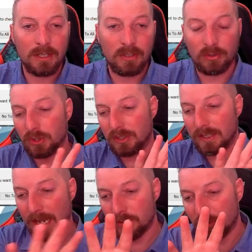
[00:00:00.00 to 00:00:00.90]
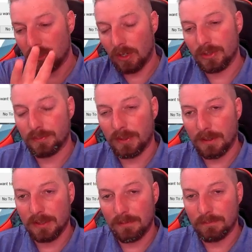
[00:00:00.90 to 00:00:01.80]
So just naturally all these
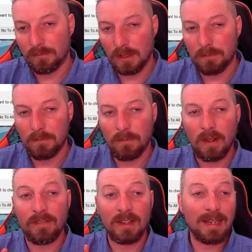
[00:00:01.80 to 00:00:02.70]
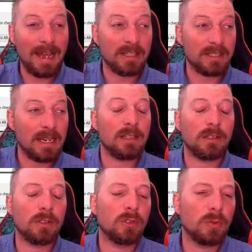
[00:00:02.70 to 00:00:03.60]
prompts, if it has
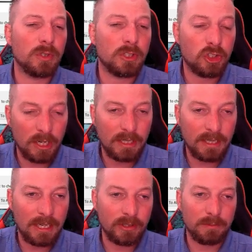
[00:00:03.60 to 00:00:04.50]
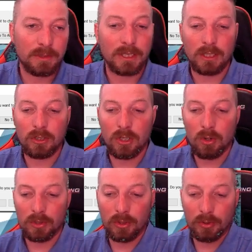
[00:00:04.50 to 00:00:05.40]
anything to do with checking out, I'm clicking no
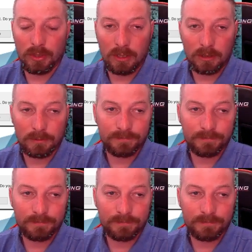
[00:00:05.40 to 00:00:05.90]
or no to all.